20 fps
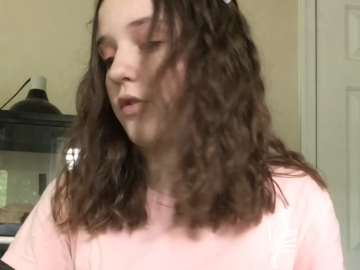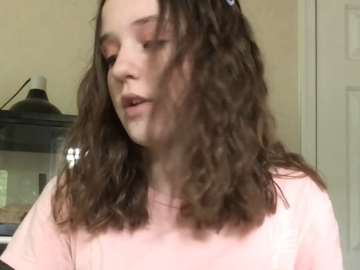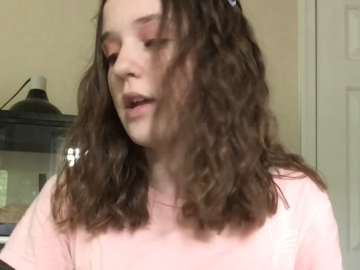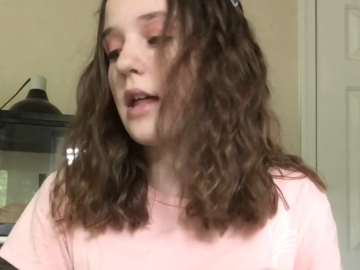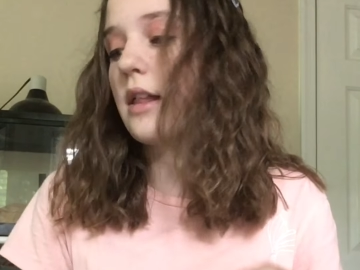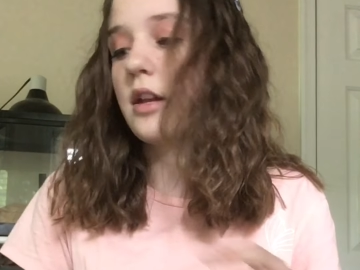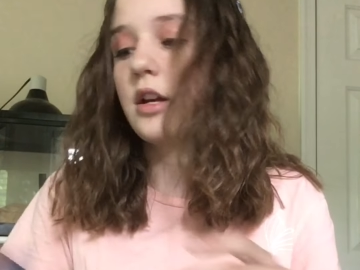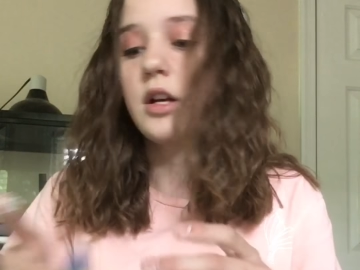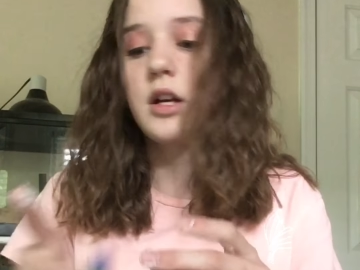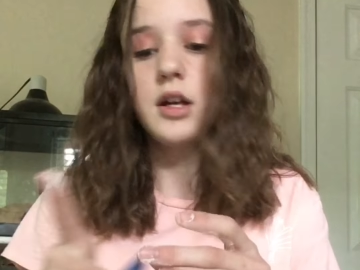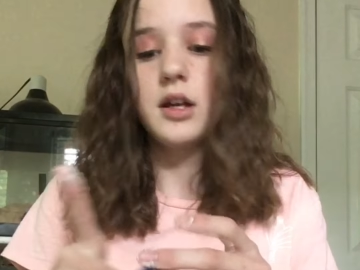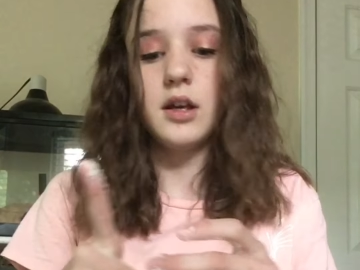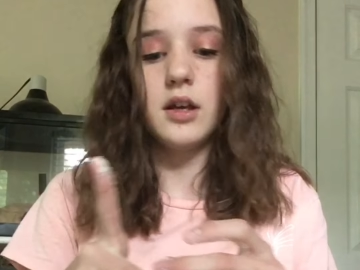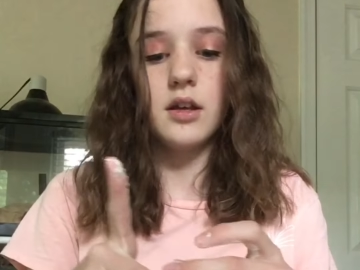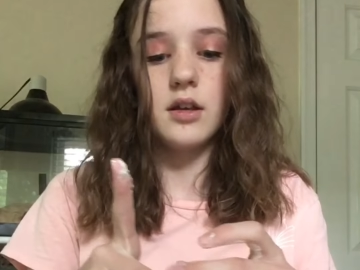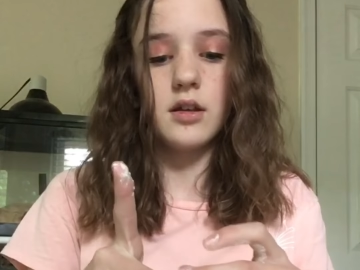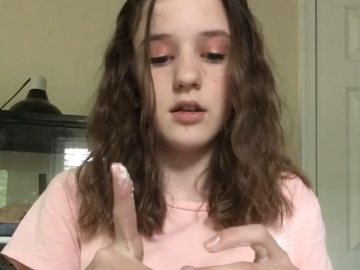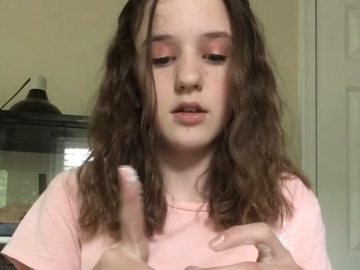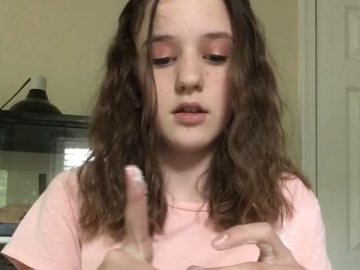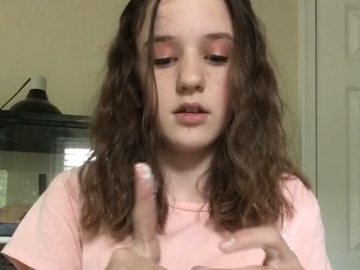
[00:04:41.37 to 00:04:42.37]
Oh yeah,
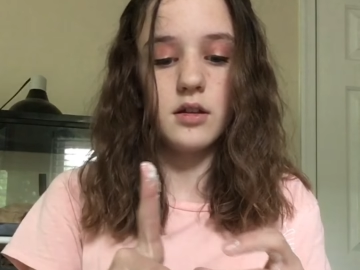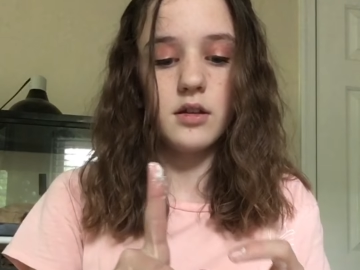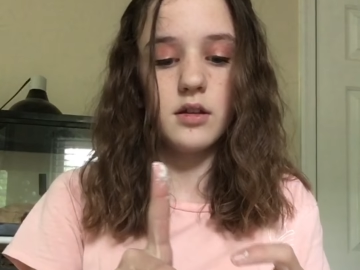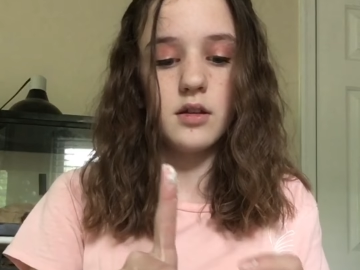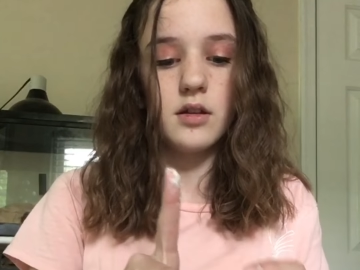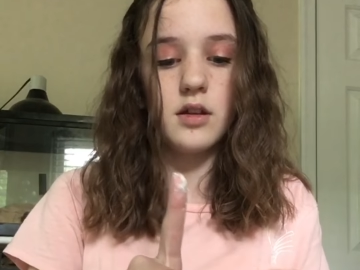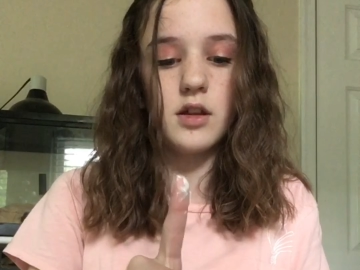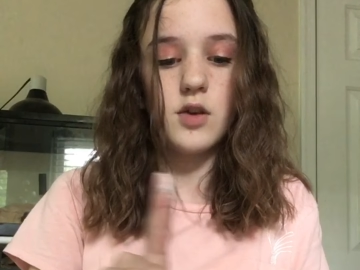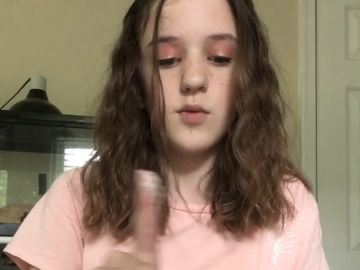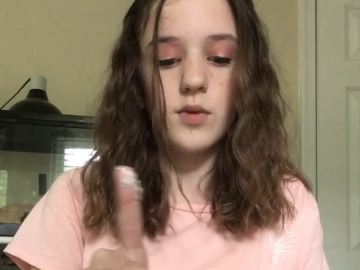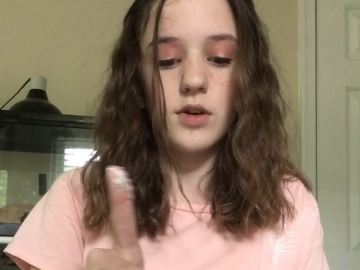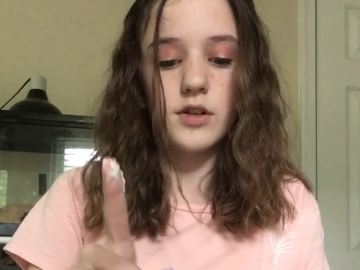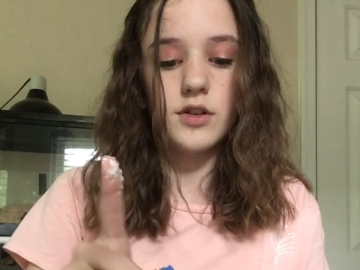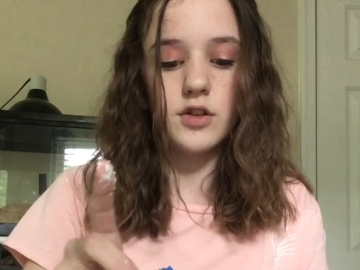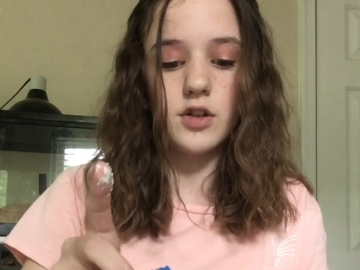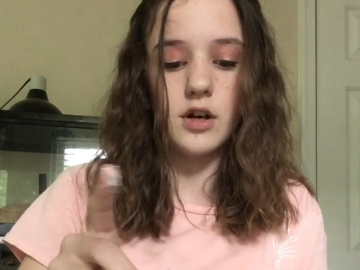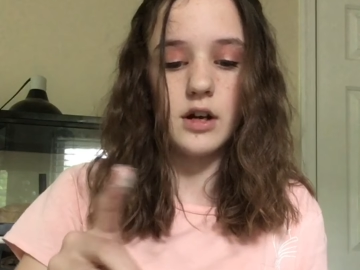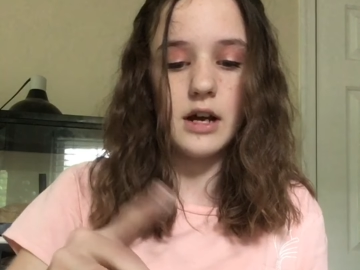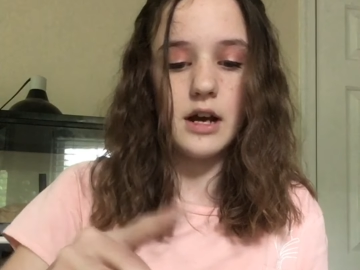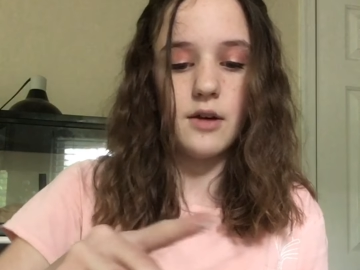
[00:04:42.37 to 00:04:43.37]
that's much better.
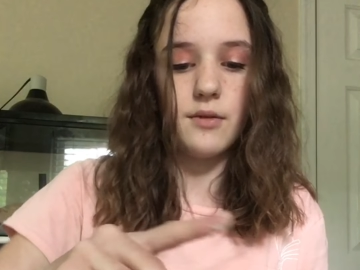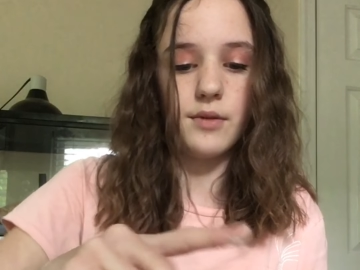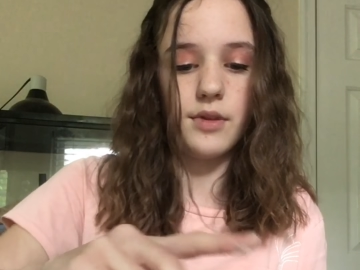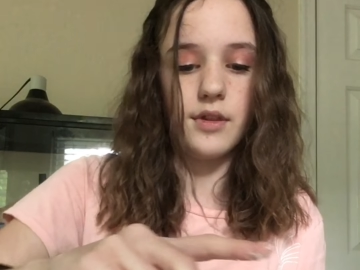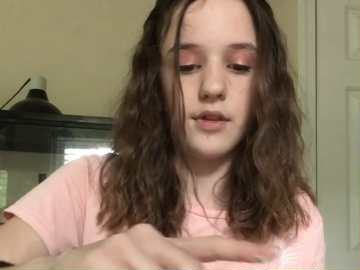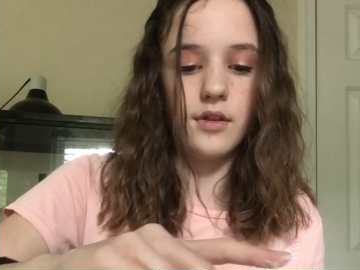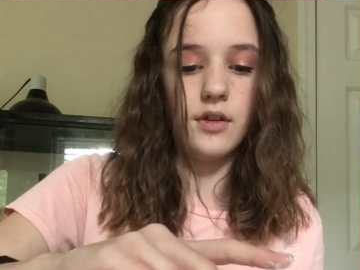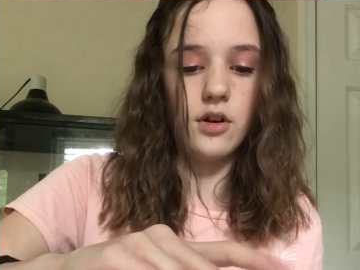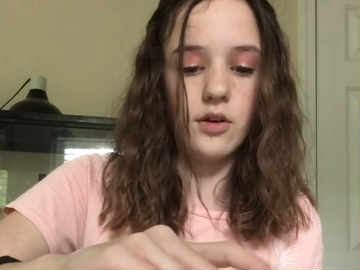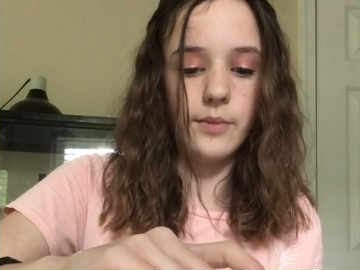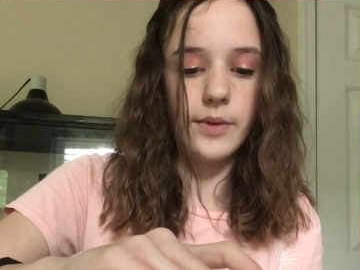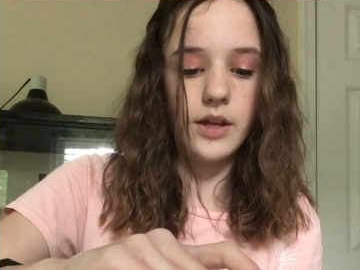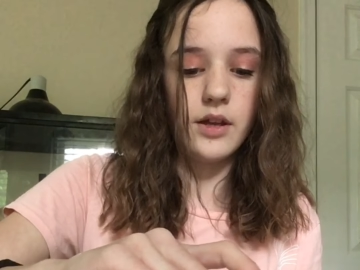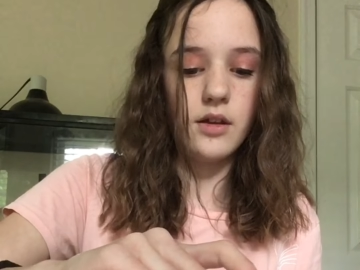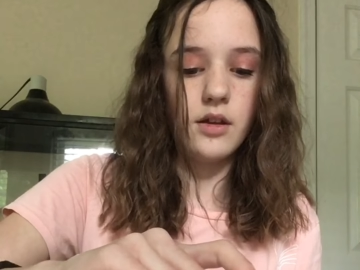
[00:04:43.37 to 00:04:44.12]
And